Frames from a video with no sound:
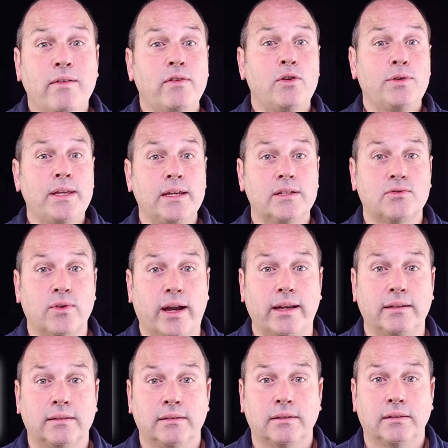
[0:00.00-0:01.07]
think is right.
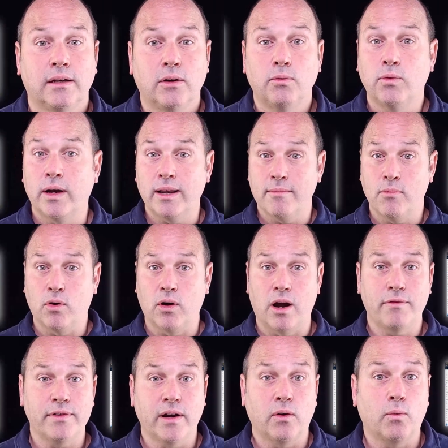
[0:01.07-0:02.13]
Run it more often
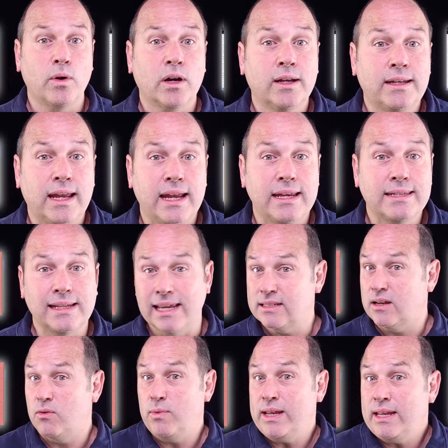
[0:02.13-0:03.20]
on work days, less on
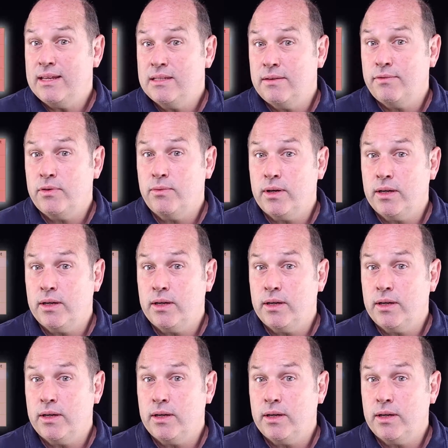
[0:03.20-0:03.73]
weekends if you want.